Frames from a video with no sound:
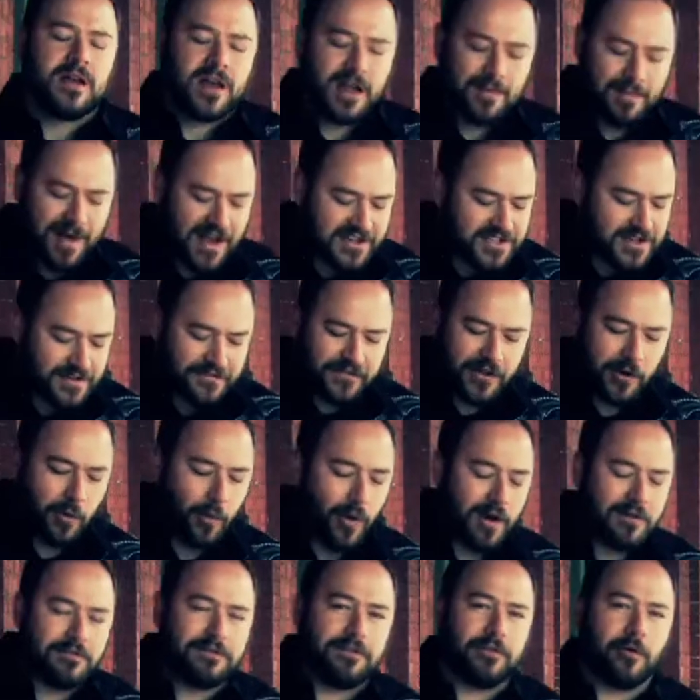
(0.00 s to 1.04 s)
And imagine if they
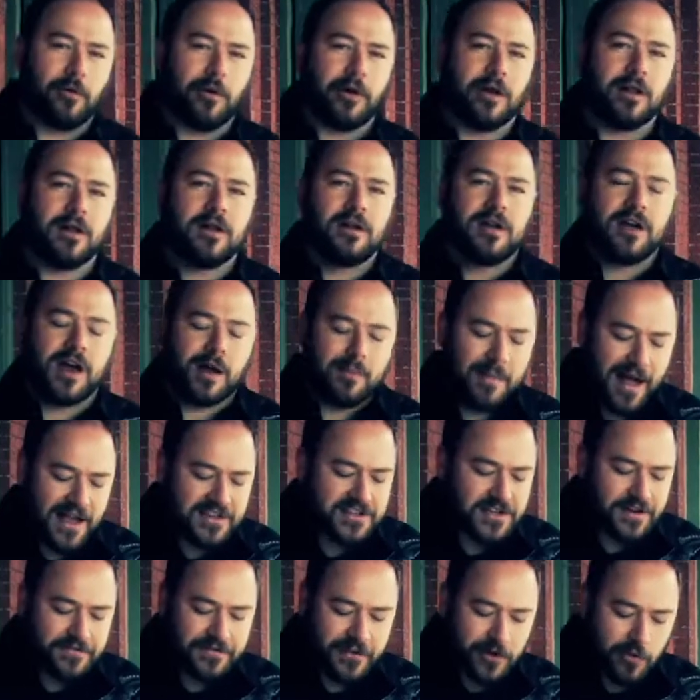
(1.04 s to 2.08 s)
went for it.
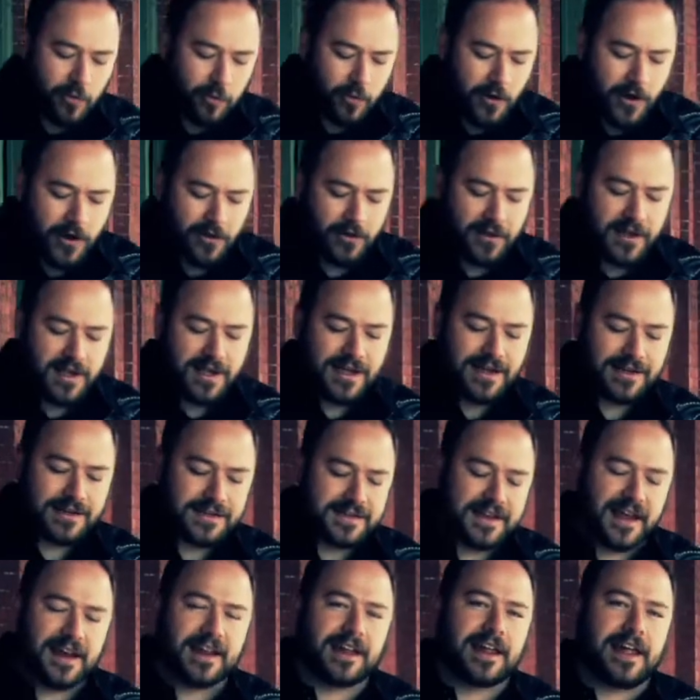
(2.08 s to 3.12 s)
Imagine if they really
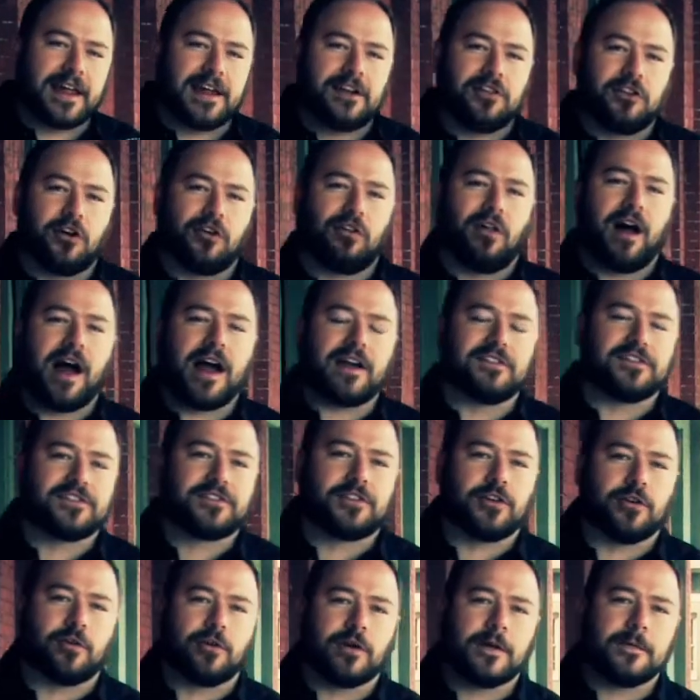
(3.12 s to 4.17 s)
dedicated their lives
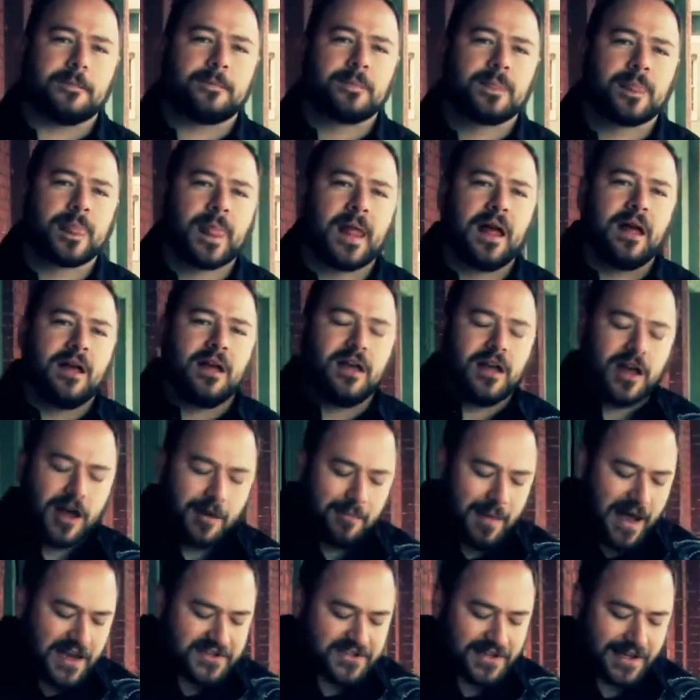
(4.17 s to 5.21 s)
to it.
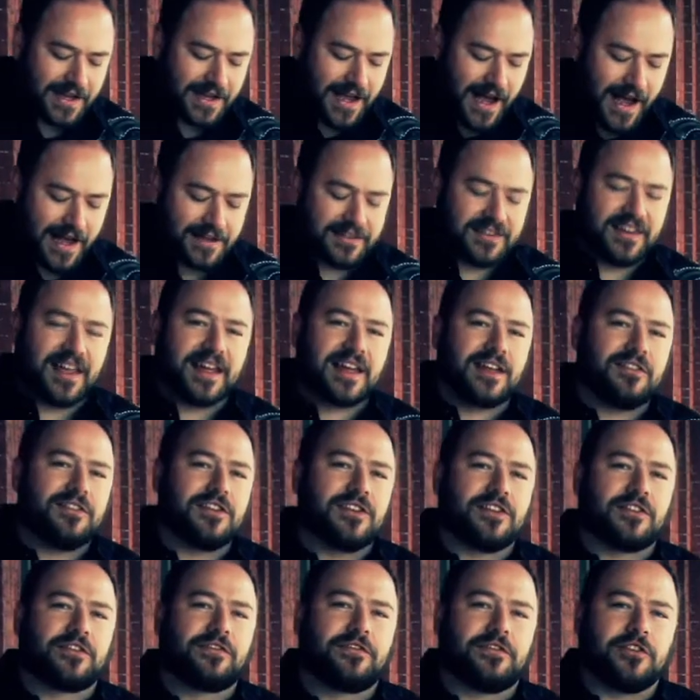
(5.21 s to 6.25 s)
Imagine God taking
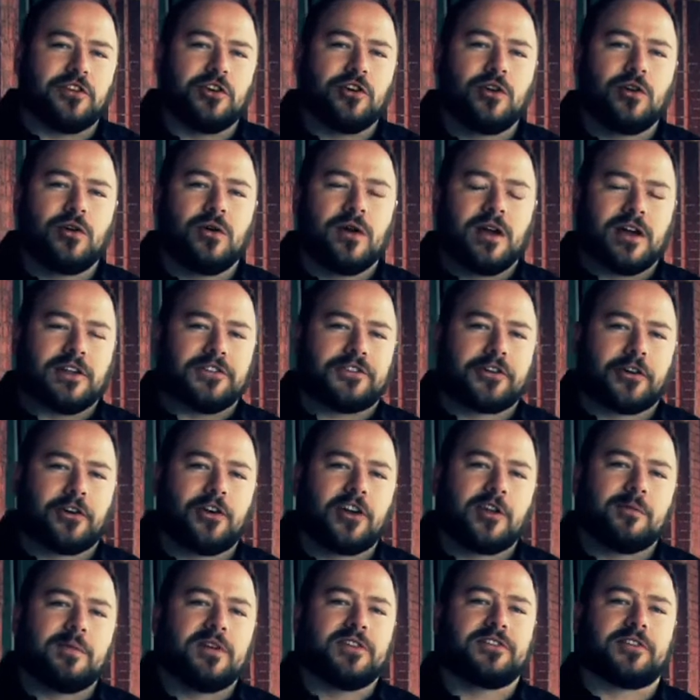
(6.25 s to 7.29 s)
these few and
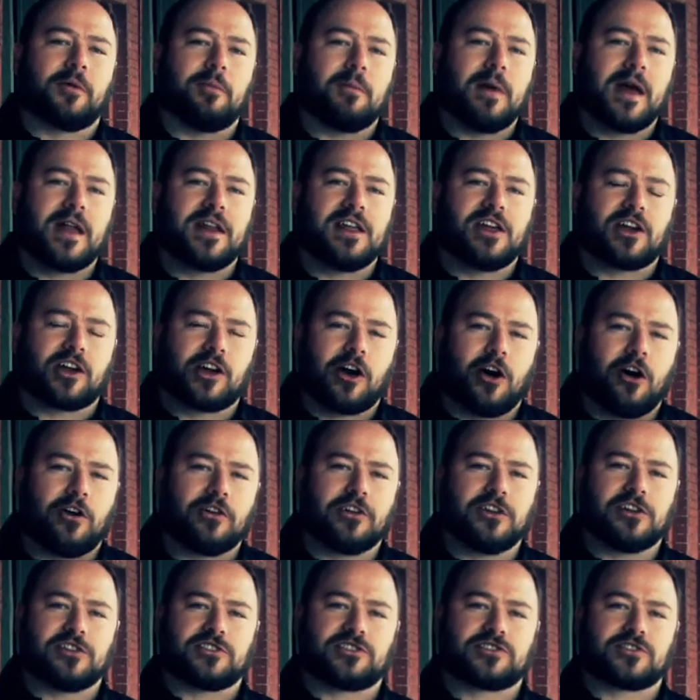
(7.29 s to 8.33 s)
turning them into many and
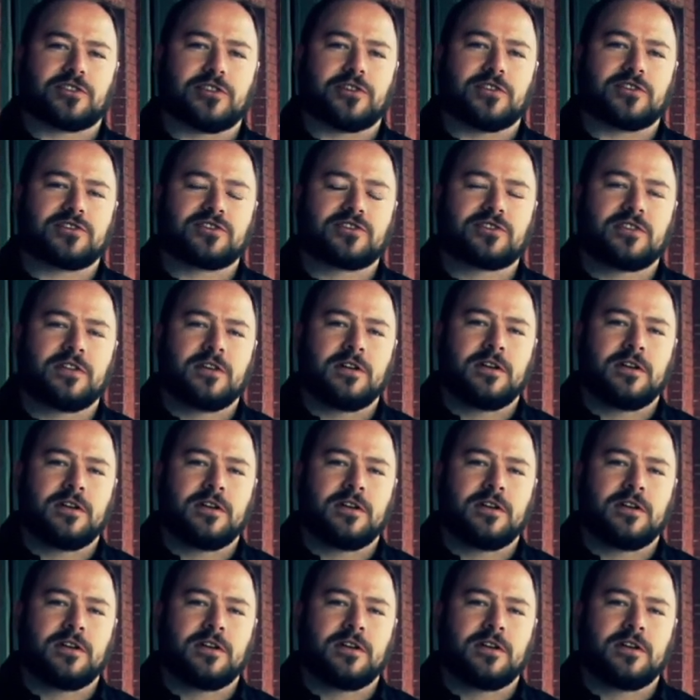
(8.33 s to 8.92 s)
calling it a church.